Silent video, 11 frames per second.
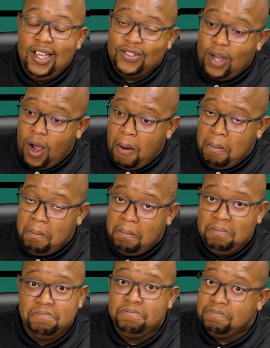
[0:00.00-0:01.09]
So
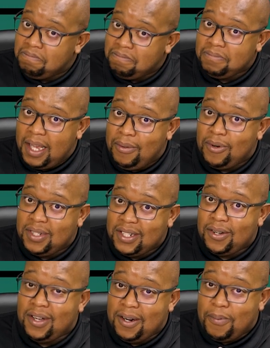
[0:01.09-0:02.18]
maybe it was a good